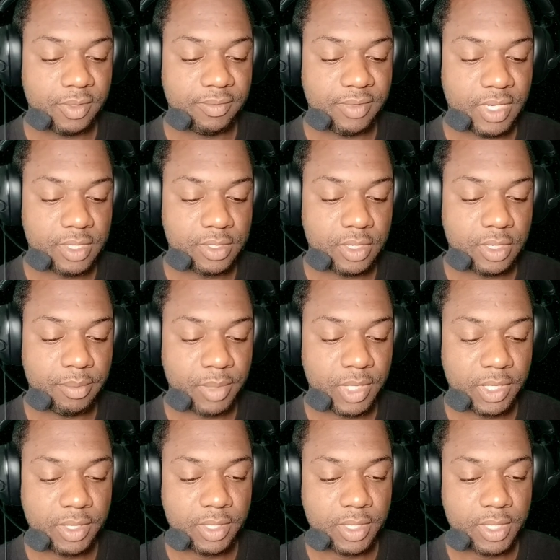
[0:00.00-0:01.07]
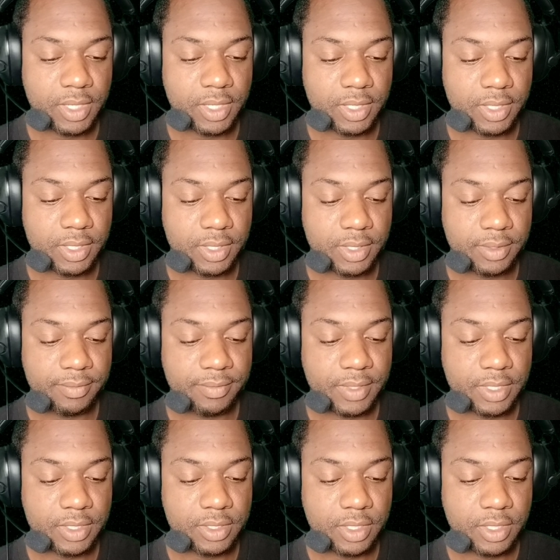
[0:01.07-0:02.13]
Fast start method,
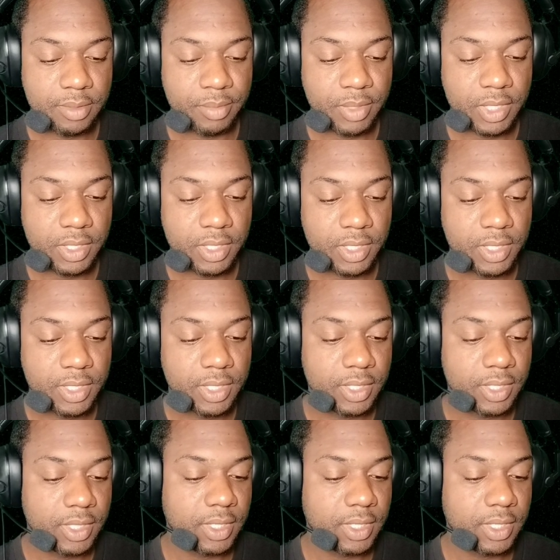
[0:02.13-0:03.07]
fast start method.